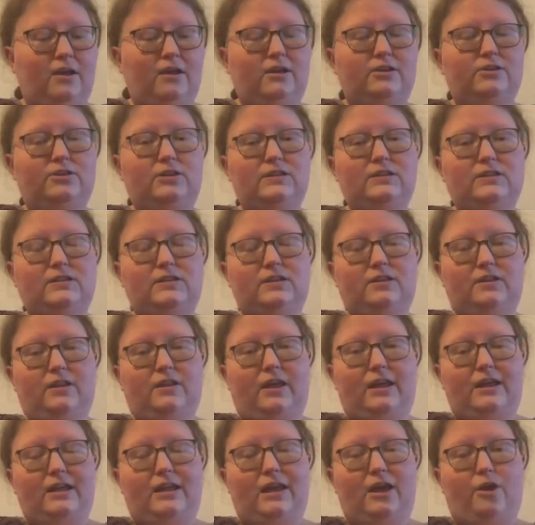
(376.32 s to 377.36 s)
just to
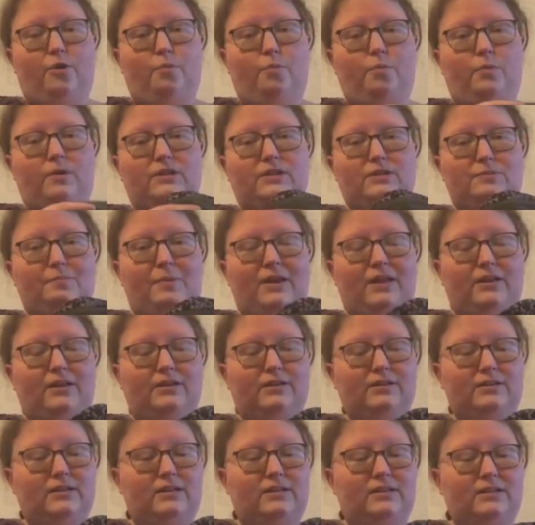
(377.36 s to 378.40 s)
like help with
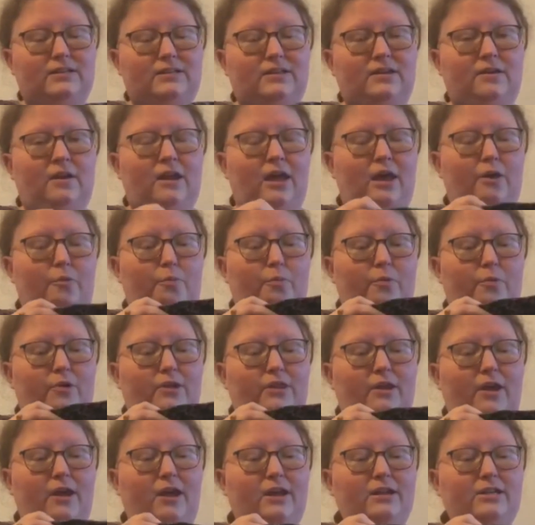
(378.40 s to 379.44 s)
smells and help with
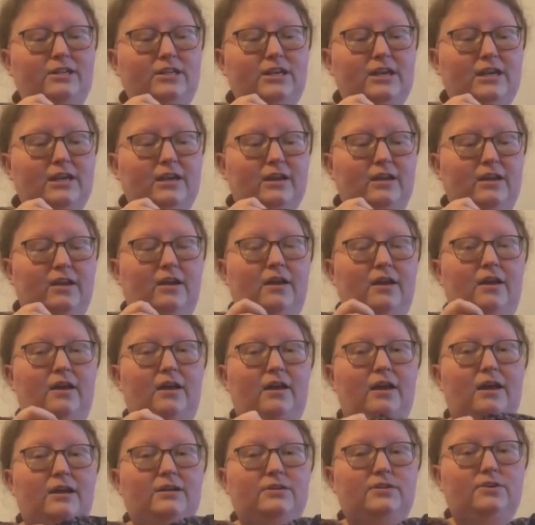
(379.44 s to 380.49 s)
hygiene.
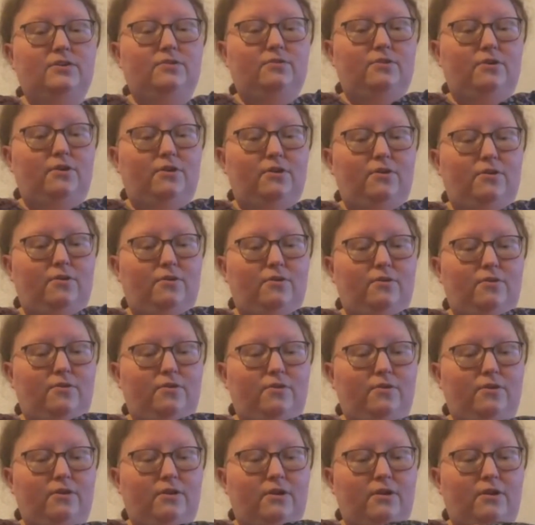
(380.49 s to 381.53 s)
I don't
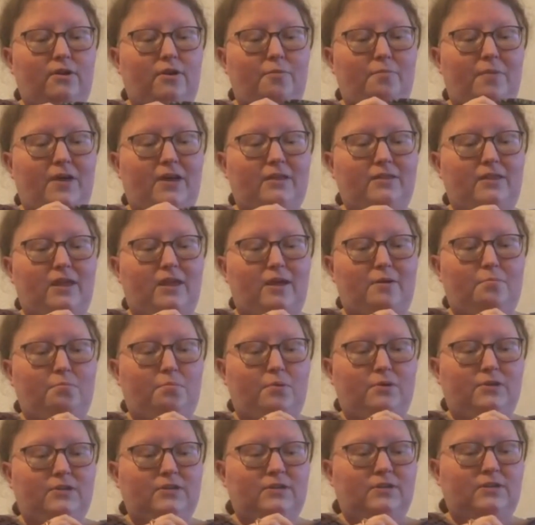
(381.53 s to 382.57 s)
know about that
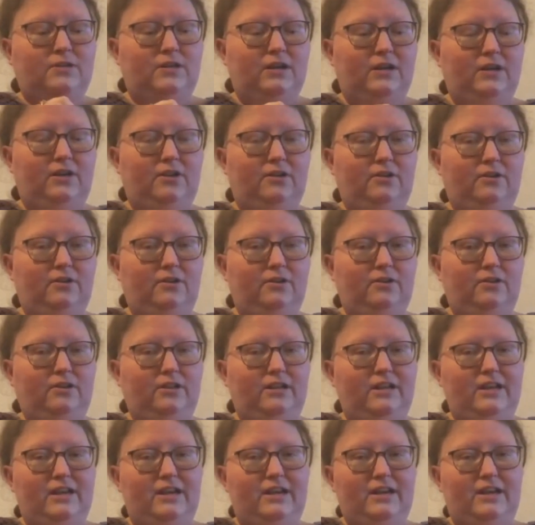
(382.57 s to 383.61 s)

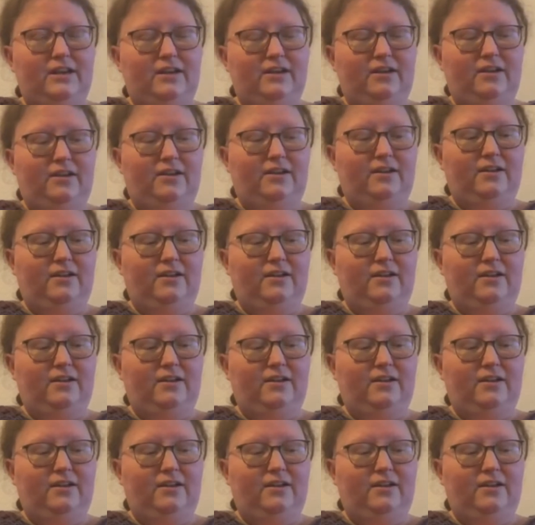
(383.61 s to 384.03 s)
particularly,